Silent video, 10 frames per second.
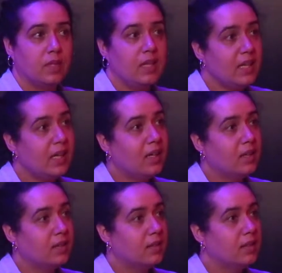Yeah.
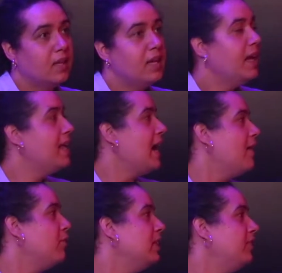I
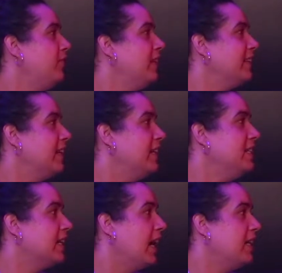really feel like a kid in
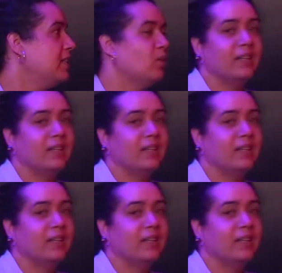the candy store.